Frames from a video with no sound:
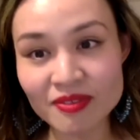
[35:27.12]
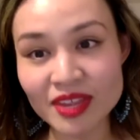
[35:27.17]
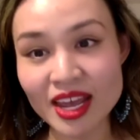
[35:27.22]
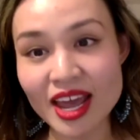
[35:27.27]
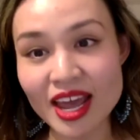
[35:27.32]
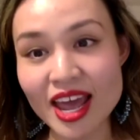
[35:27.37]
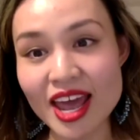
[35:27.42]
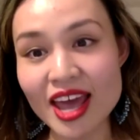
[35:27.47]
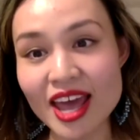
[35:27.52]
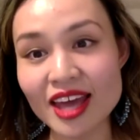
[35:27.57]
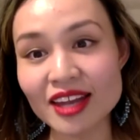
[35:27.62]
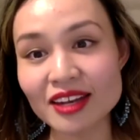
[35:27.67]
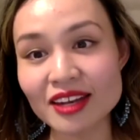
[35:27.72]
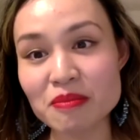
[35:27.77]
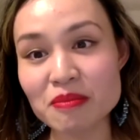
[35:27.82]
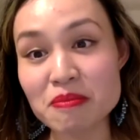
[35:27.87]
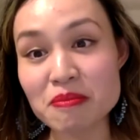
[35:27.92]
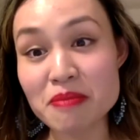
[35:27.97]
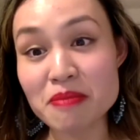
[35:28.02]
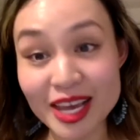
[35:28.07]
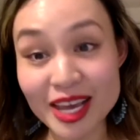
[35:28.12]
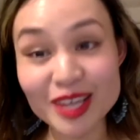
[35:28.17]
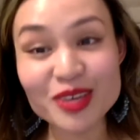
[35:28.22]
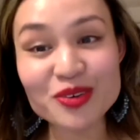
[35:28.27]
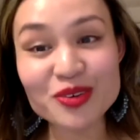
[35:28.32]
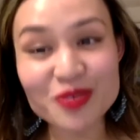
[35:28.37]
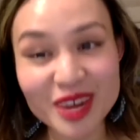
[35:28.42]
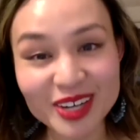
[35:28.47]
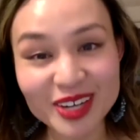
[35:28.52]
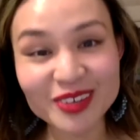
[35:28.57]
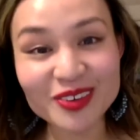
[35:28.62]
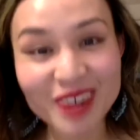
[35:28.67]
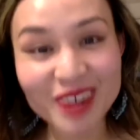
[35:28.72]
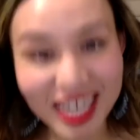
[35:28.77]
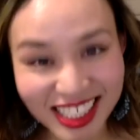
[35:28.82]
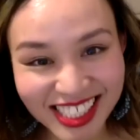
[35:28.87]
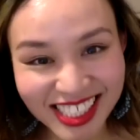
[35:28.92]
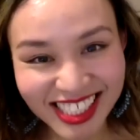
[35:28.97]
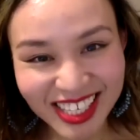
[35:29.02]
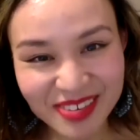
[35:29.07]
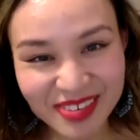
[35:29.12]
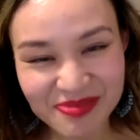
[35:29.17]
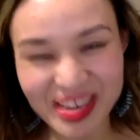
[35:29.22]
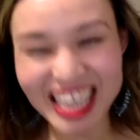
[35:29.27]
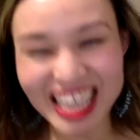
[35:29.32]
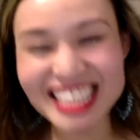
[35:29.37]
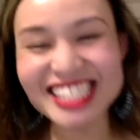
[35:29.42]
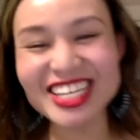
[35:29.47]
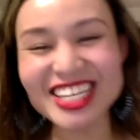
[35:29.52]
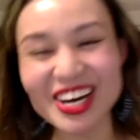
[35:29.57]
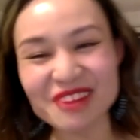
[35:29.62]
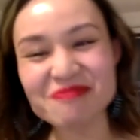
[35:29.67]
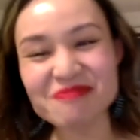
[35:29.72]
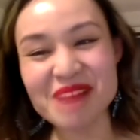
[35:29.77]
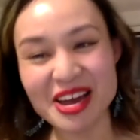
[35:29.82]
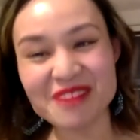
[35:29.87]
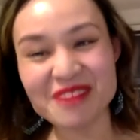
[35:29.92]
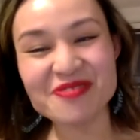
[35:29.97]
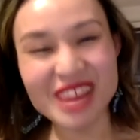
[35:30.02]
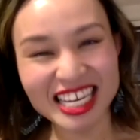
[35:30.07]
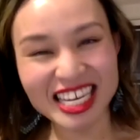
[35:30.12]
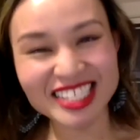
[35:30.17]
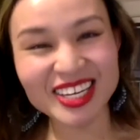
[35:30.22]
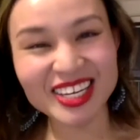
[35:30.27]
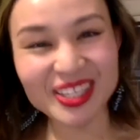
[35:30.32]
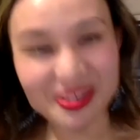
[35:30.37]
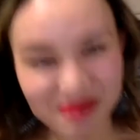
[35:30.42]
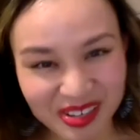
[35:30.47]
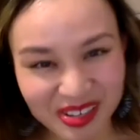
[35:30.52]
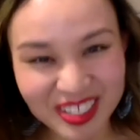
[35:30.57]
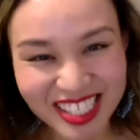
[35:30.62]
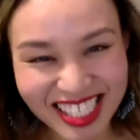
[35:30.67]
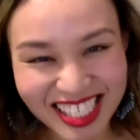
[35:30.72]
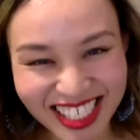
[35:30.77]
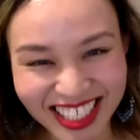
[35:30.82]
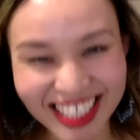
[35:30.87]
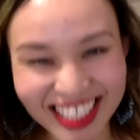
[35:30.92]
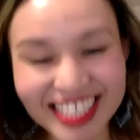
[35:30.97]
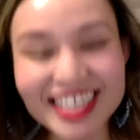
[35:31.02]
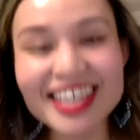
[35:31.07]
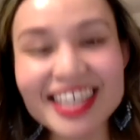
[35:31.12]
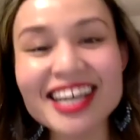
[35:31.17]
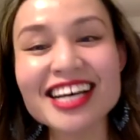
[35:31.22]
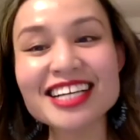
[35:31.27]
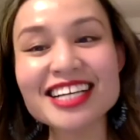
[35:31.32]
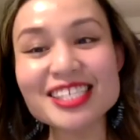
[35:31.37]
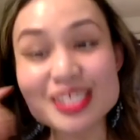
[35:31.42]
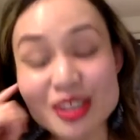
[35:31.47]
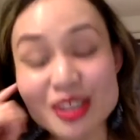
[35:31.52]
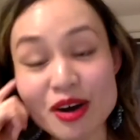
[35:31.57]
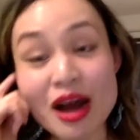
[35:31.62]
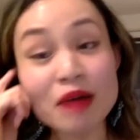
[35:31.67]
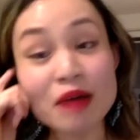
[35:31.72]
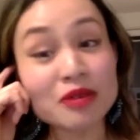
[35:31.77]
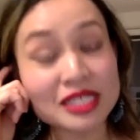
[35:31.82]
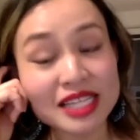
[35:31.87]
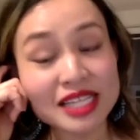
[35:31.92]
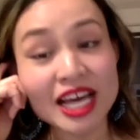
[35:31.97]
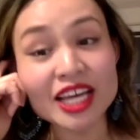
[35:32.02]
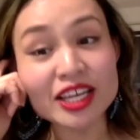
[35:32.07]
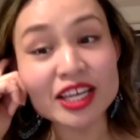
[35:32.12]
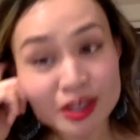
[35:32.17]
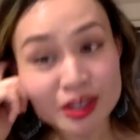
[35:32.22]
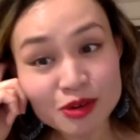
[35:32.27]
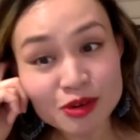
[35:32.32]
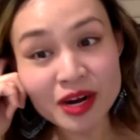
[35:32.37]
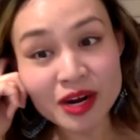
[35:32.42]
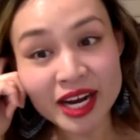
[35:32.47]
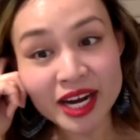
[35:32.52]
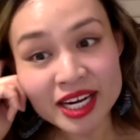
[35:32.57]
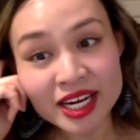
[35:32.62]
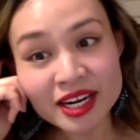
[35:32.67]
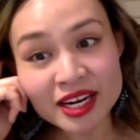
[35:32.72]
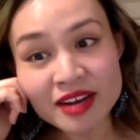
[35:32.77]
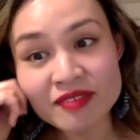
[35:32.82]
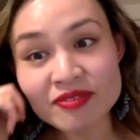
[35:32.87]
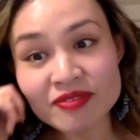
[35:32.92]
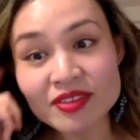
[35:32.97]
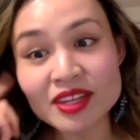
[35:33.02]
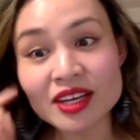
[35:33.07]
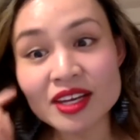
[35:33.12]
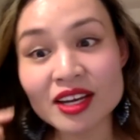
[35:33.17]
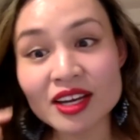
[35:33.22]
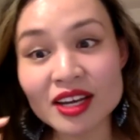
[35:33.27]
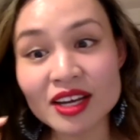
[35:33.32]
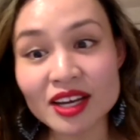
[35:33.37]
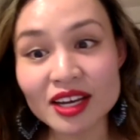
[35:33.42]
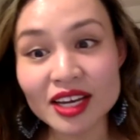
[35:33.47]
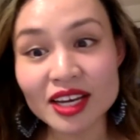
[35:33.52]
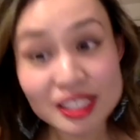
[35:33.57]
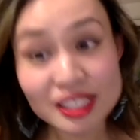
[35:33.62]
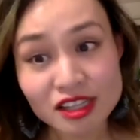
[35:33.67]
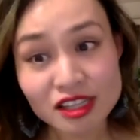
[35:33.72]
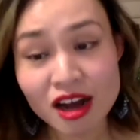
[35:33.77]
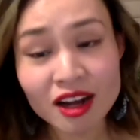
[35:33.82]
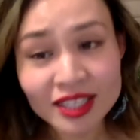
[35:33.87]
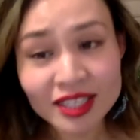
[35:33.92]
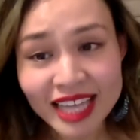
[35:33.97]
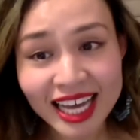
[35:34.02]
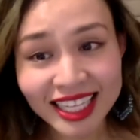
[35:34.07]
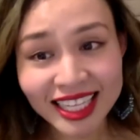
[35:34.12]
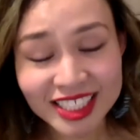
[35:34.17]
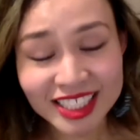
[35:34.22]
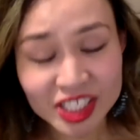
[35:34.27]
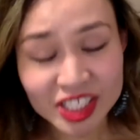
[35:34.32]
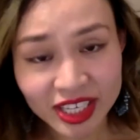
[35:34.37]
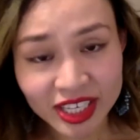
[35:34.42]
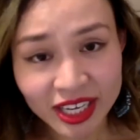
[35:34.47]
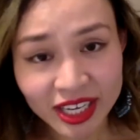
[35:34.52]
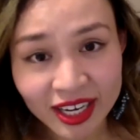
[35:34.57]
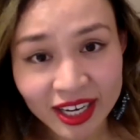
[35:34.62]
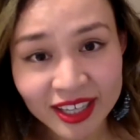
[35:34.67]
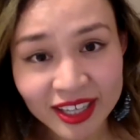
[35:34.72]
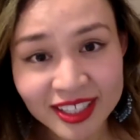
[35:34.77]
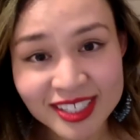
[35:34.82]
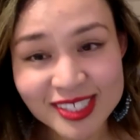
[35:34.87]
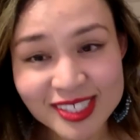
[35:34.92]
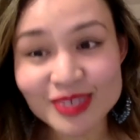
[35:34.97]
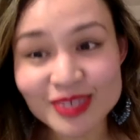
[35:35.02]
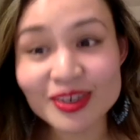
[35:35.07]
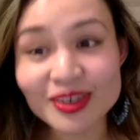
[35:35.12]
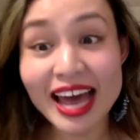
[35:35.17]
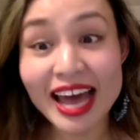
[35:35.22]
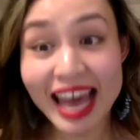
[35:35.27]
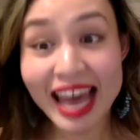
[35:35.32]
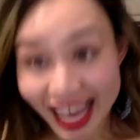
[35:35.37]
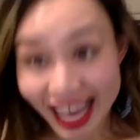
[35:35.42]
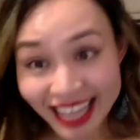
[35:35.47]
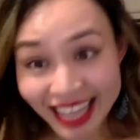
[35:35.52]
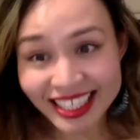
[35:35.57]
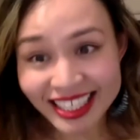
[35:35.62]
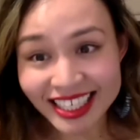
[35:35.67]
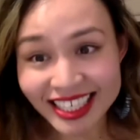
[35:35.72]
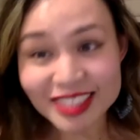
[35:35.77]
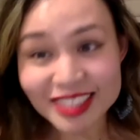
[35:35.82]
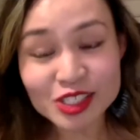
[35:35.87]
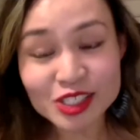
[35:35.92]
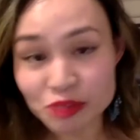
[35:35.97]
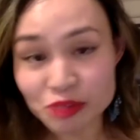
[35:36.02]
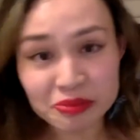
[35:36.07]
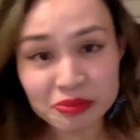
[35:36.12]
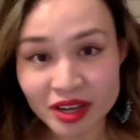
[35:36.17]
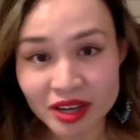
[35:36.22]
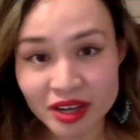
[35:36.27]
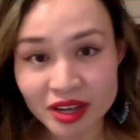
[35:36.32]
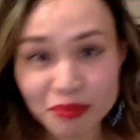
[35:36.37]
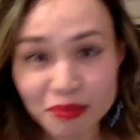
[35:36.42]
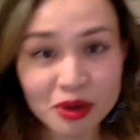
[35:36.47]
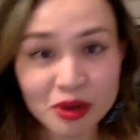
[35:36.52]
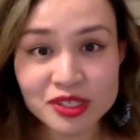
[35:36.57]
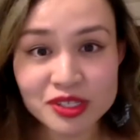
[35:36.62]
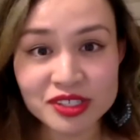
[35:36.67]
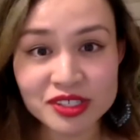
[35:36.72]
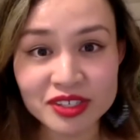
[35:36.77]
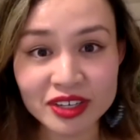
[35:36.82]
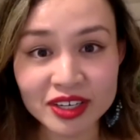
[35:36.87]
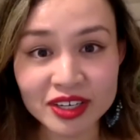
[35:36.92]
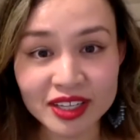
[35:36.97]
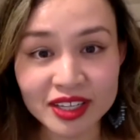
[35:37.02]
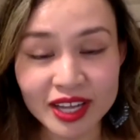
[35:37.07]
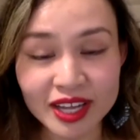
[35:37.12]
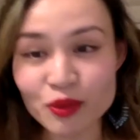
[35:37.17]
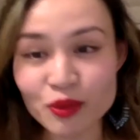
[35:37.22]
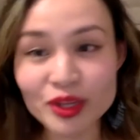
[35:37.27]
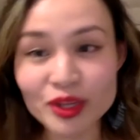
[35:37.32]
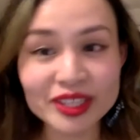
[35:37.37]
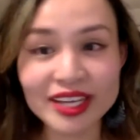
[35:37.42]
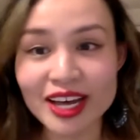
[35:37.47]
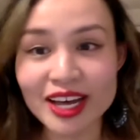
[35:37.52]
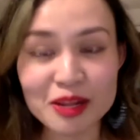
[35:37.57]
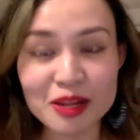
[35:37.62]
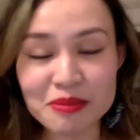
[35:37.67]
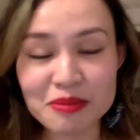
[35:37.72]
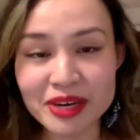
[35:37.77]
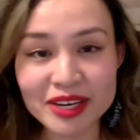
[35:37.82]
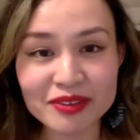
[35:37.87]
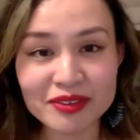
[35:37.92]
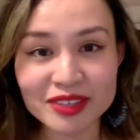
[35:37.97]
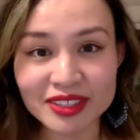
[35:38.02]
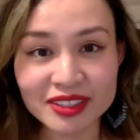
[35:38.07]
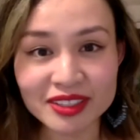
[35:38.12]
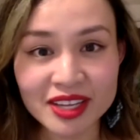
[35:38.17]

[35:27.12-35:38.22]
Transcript: and make you want to watch it based on my face on the poster. So I was like, you know what? It's called Ali Chia, so Ali should be on the poster. Like, what the hell am I even,